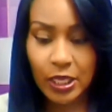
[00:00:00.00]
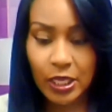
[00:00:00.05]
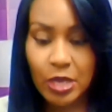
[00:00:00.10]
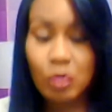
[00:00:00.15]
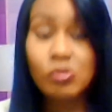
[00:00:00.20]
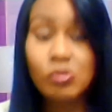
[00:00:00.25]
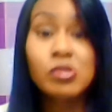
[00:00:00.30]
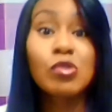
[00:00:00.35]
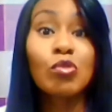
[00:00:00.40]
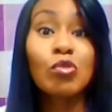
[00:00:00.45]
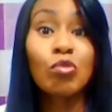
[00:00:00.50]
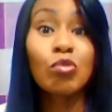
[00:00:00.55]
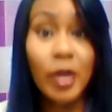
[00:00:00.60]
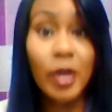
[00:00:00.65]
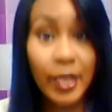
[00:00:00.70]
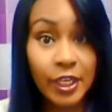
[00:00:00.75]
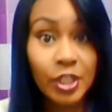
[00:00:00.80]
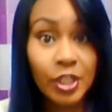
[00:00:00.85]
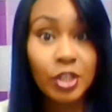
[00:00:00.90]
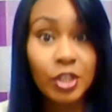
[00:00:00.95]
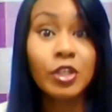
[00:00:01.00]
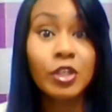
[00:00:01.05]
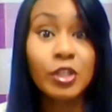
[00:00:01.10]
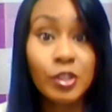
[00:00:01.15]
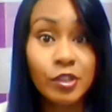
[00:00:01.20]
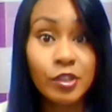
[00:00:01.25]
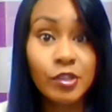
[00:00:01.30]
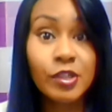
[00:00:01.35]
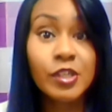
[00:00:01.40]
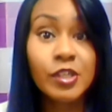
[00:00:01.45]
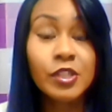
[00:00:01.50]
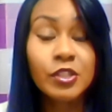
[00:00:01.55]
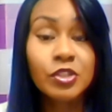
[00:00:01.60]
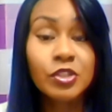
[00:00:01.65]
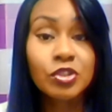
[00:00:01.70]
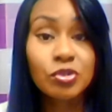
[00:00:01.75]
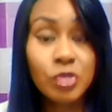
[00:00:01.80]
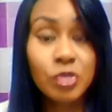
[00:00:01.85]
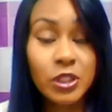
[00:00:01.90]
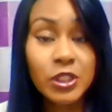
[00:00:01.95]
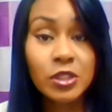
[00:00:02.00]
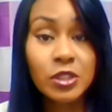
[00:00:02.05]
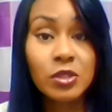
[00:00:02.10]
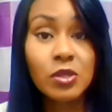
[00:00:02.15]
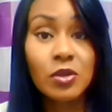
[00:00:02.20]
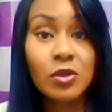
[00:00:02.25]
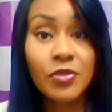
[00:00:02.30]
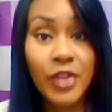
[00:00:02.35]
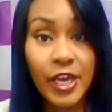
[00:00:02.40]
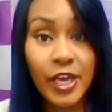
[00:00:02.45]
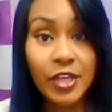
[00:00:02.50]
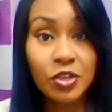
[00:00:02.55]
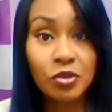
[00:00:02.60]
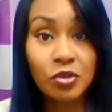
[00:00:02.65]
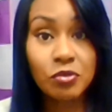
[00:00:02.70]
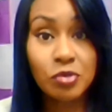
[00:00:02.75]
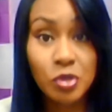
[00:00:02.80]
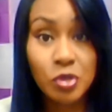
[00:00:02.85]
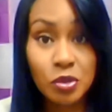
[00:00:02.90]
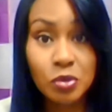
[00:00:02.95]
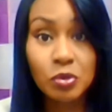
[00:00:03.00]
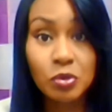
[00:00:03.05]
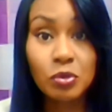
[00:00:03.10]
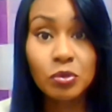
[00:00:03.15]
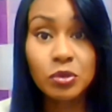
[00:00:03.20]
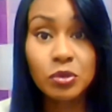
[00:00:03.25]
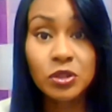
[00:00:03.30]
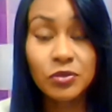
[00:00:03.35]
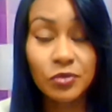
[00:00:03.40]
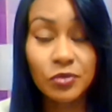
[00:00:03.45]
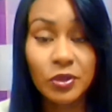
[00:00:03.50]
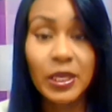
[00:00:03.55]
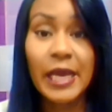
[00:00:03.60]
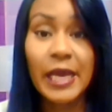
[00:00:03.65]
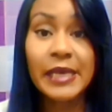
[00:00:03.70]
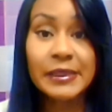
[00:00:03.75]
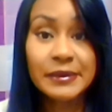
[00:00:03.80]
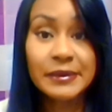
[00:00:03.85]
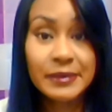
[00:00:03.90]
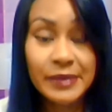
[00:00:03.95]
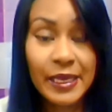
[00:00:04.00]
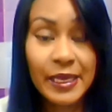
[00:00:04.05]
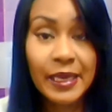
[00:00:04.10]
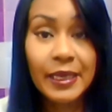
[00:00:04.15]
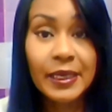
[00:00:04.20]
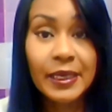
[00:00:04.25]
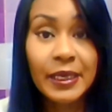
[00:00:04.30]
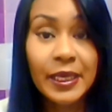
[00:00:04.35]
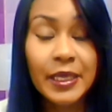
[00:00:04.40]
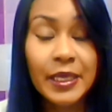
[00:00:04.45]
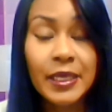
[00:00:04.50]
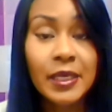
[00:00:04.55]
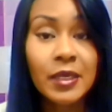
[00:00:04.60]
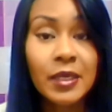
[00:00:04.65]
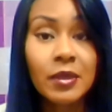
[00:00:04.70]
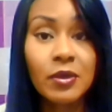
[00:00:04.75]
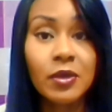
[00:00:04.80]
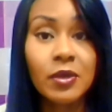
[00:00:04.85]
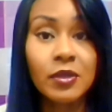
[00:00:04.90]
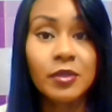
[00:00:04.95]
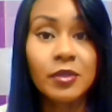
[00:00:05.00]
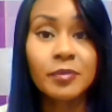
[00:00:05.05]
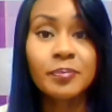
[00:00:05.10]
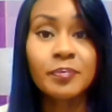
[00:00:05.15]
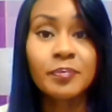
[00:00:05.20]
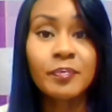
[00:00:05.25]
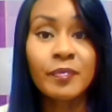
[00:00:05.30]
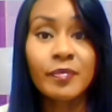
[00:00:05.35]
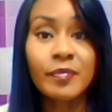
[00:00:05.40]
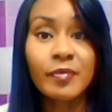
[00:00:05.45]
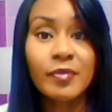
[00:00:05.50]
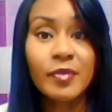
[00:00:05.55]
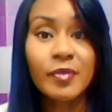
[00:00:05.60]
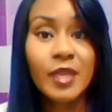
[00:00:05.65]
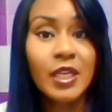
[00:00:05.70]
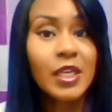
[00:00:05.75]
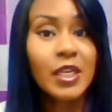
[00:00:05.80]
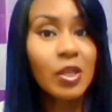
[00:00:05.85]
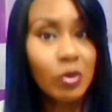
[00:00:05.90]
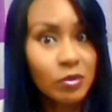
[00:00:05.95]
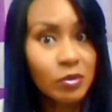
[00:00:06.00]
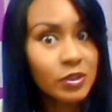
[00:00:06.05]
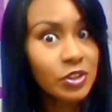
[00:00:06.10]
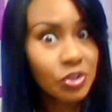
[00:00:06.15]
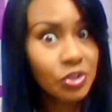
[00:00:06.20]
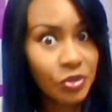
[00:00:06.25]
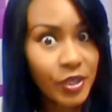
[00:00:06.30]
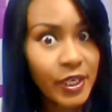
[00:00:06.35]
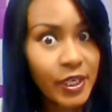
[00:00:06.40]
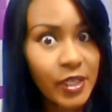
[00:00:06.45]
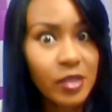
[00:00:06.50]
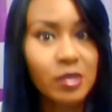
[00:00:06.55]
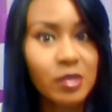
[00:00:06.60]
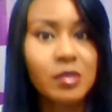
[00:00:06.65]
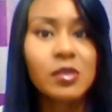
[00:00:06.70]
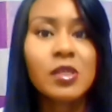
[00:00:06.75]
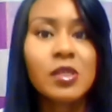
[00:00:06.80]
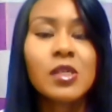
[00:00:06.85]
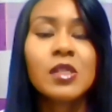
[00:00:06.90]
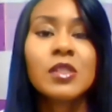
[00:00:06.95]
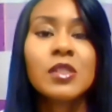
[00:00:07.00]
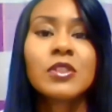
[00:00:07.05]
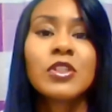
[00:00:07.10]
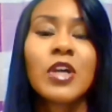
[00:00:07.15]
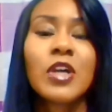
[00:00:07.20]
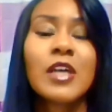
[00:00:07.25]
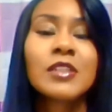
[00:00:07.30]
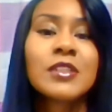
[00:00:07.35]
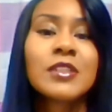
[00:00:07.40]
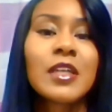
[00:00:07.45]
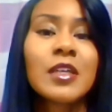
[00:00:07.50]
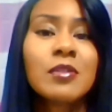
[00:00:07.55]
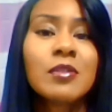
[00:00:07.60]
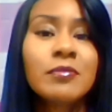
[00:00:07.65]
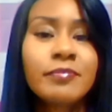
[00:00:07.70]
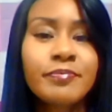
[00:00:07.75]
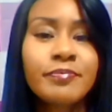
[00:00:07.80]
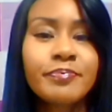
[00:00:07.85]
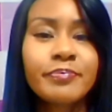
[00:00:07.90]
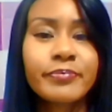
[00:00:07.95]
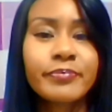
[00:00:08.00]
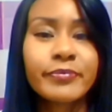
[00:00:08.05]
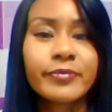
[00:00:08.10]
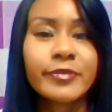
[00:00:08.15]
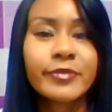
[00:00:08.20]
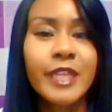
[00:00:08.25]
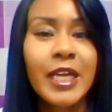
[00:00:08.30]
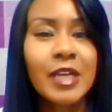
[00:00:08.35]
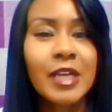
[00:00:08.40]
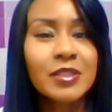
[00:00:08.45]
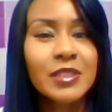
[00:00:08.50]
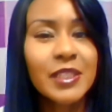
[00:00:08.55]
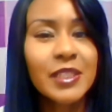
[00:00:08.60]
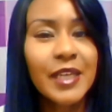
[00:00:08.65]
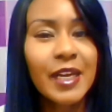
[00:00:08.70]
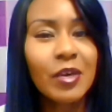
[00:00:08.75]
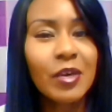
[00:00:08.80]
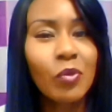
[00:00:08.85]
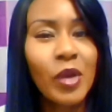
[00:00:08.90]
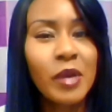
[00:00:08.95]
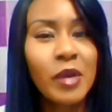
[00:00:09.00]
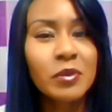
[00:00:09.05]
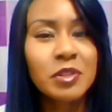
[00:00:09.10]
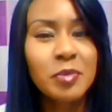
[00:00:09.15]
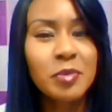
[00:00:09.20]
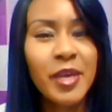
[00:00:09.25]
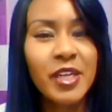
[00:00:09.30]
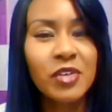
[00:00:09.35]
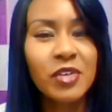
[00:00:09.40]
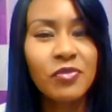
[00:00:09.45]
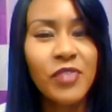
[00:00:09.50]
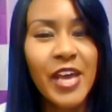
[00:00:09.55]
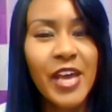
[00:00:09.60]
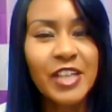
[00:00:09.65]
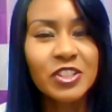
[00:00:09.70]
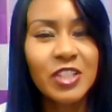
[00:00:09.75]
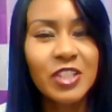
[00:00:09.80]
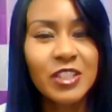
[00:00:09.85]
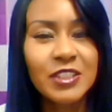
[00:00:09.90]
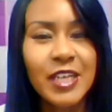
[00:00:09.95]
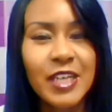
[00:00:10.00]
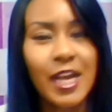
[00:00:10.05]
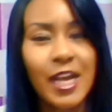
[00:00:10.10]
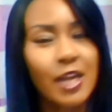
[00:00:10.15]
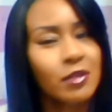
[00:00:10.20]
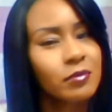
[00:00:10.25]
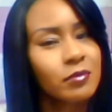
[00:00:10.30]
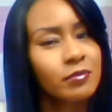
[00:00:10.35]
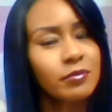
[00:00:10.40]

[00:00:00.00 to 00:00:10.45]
It was a regular drill that you use for like sanding, or, you know, it was a drill. So I was like, I was looking at the way it was manufactured. I was like,